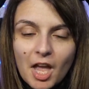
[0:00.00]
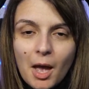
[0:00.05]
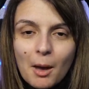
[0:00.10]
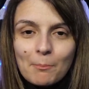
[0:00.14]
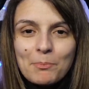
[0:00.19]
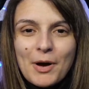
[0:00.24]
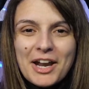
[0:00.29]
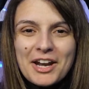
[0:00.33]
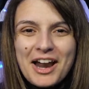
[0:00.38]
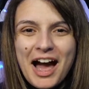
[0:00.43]

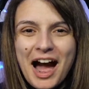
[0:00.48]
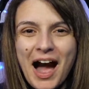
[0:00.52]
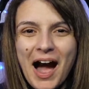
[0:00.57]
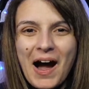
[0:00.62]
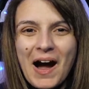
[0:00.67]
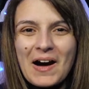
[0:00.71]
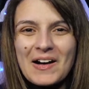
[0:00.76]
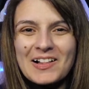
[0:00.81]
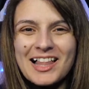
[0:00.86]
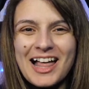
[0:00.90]
But
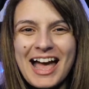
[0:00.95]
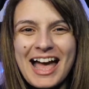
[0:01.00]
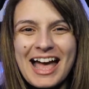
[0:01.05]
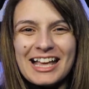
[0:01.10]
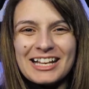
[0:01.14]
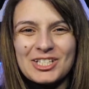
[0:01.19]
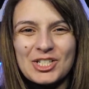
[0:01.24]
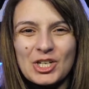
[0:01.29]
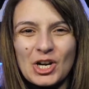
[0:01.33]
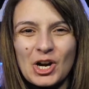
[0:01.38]
no,
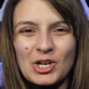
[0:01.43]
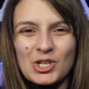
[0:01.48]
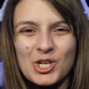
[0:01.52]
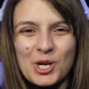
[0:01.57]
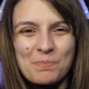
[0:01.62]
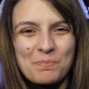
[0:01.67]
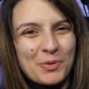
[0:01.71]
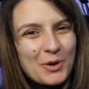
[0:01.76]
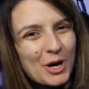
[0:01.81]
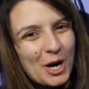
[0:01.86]
let's judge
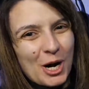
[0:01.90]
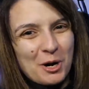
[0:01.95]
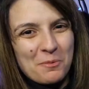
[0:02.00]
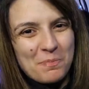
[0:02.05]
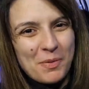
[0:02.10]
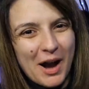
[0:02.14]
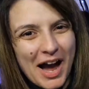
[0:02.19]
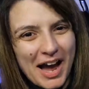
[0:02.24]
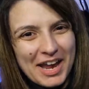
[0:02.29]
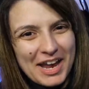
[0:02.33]
a book
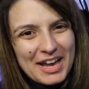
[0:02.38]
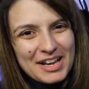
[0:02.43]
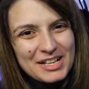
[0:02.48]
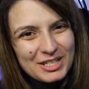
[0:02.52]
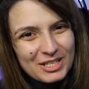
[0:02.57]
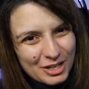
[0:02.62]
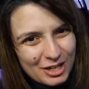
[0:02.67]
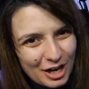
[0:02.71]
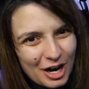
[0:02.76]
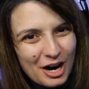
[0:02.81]
by
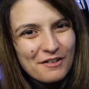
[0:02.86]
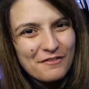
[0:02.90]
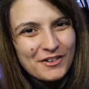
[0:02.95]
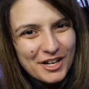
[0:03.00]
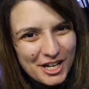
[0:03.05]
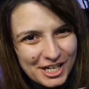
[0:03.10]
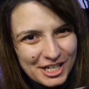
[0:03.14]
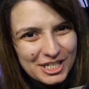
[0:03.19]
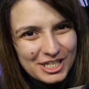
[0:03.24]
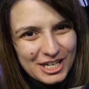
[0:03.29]
its
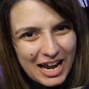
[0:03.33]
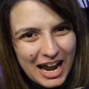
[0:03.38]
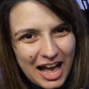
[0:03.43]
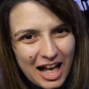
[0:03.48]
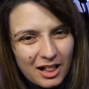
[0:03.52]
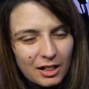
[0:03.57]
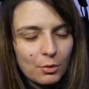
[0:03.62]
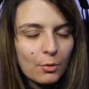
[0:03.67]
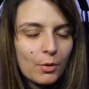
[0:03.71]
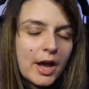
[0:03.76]
cover,
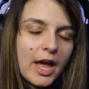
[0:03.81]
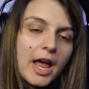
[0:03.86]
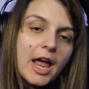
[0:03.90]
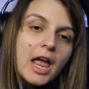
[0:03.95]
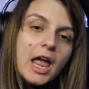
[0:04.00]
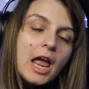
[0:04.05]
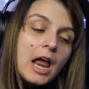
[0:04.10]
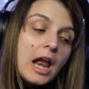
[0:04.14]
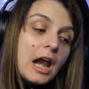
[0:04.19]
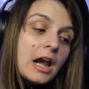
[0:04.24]
shall we?
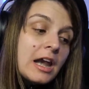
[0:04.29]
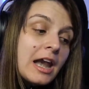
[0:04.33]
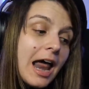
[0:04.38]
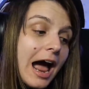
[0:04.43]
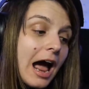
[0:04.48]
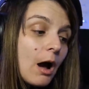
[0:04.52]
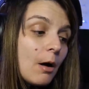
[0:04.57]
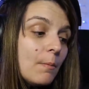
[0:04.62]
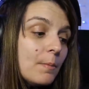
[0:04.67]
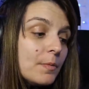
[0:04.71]

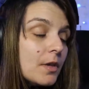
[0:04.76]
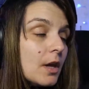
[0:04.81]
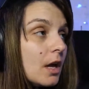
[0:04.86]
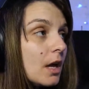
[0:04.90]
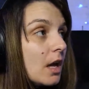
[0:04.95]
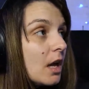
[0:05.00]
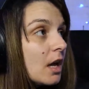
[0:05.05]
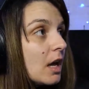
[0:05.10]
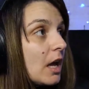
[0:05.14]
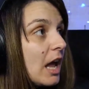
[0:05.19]
Now,
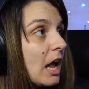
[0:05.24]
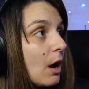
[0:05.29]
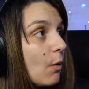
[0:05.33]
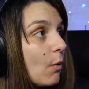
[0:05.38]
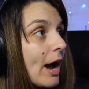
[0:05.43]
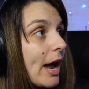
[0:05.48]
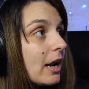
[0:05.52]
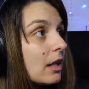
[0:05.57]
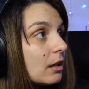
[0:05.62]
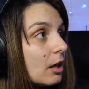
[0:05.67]
it
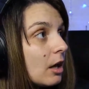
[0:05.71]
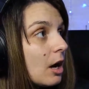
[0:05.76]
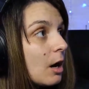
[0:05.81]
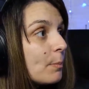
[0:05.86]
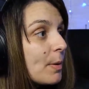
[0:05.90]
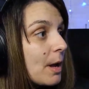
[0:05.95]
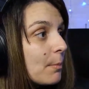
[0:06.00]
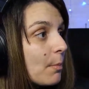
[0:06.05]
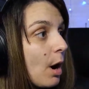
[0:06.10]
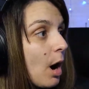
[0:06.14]
went a little
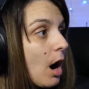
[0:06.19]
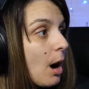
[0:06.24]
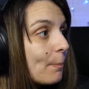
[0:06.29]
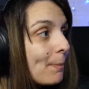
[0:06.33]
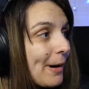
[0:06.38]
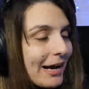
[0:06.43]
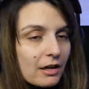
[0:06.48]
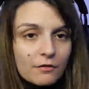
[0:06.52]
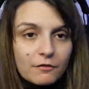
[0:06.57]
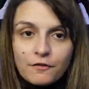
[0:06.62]
bit more
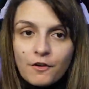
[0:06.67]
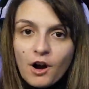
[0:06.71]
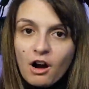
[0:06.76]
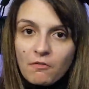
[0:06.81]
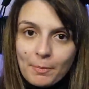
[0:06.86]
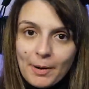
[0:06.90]
back and forth.